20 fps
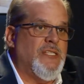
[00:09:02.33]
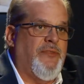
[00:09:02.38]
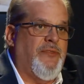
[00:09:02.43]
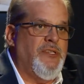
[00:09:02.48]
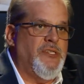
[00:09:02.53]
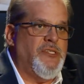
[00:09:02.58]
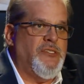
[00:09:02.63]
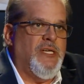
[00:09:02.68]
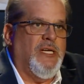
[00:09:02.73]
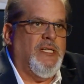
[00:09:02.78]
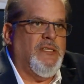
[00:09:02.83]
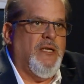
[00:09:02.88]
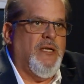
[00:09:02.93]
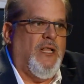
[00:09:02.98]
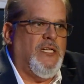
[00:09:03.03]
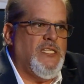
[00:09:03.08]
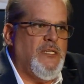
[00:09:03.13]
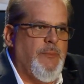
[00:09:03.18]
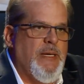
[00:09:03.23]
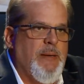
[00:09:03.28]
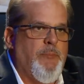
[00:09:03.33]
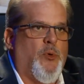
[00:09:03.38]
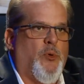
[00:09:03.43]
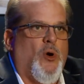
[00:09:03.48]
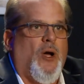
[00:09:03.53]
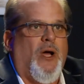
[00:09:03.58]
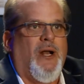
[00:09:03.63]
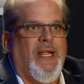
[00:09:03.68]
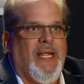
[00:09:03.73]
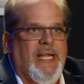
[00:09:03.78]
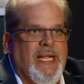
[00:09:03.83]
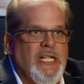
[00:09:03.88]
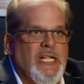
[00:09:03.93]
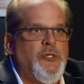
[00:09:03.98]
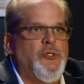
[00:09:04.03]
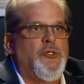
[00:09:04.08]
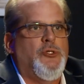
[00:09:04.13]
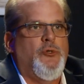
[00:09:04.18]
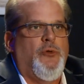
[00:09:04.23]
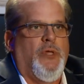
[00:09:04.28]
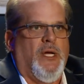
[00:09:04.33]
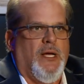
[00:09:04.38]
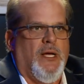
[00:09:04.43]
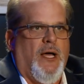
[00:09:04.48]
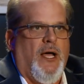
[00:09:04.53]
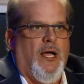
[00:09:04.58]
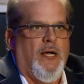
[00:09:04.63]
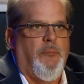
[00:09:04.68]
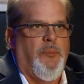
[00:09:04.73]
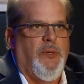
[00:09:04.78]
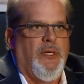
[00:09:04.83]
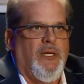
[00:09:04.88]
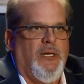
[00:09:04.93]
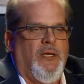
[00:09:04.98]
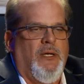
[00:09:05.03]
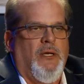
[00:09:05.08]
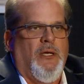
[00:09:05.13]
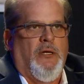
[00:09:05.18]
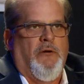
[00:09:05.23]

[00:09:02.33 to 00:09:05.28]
that this technology be brought into the cockpit